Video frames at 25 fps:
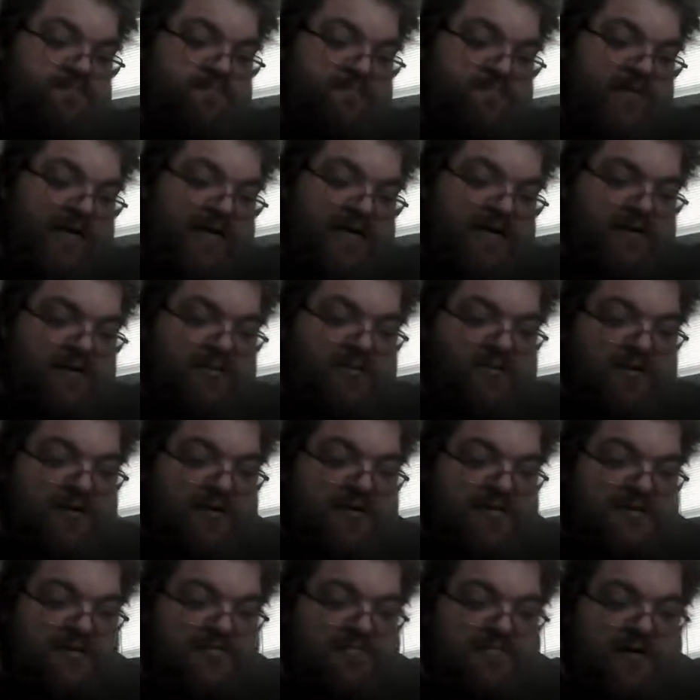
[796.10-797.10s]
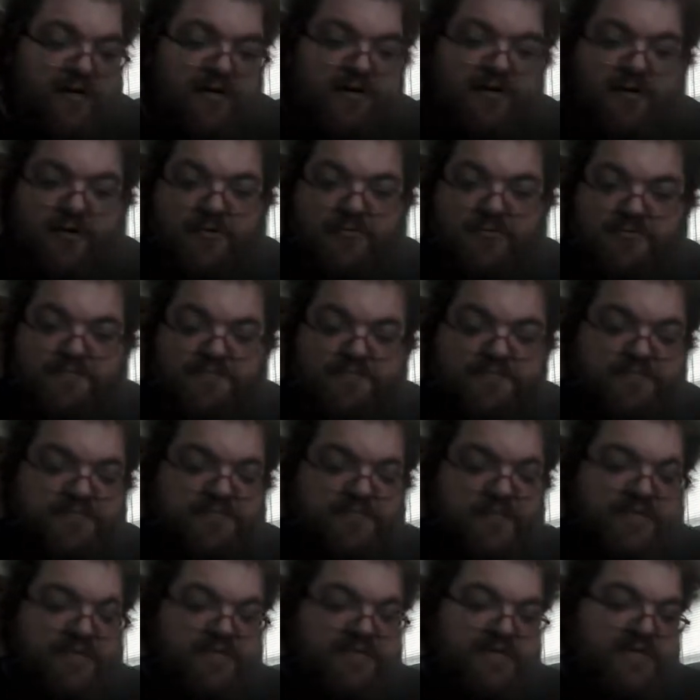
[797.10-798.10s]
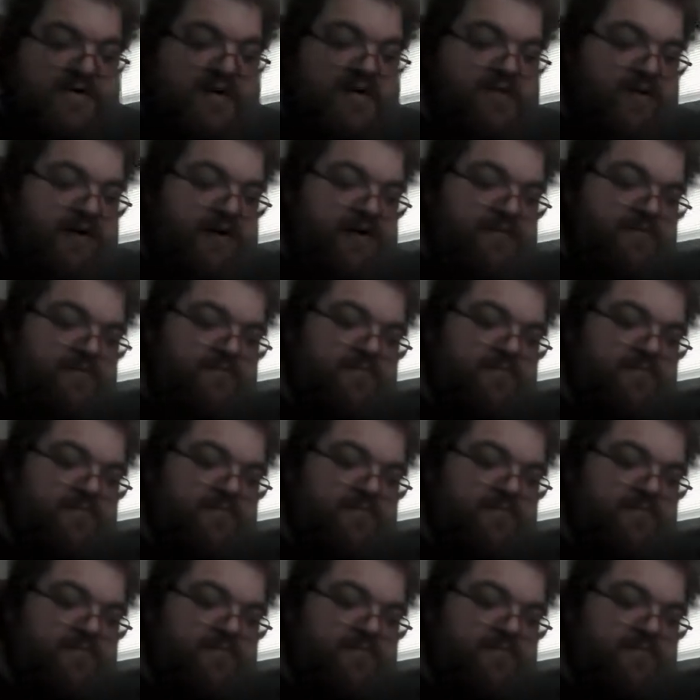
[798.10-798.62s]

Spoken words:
I know, boys. I know. It's scary.